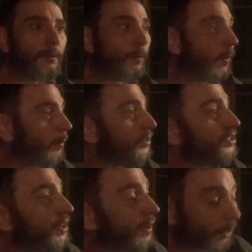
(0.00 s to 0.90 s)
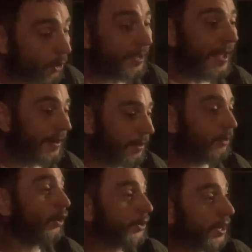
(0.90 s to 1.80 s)
we what was the look at
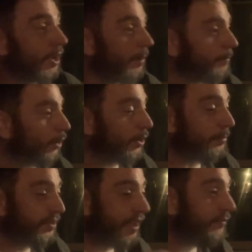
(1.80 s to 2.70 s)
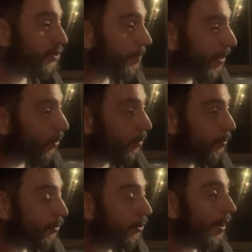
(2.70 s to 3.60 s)
it? Look it up. Prayers. Look up Dave
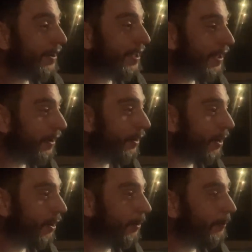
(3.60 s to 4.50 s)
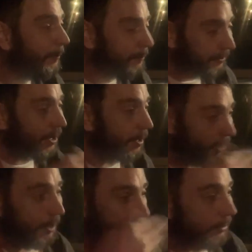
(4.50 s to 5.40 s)
Chappelle crackhead. Um,
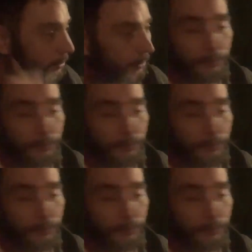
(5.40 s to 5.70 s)
uh,